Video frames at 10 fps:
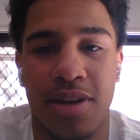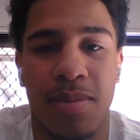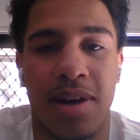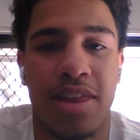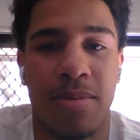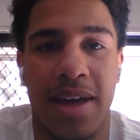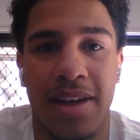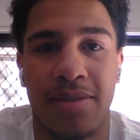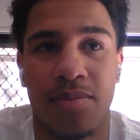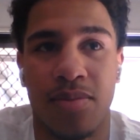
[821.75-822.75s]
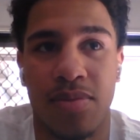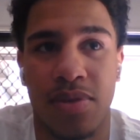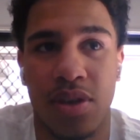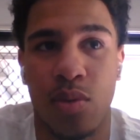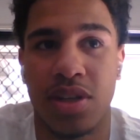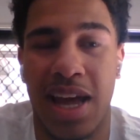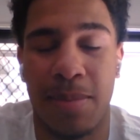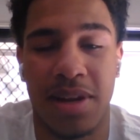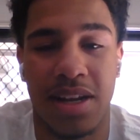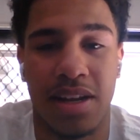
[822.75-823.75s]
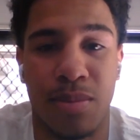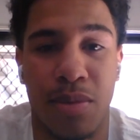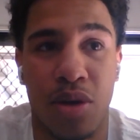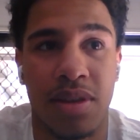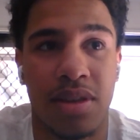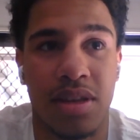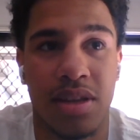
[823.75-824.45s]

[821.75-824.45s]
so much about what's happening in the moment.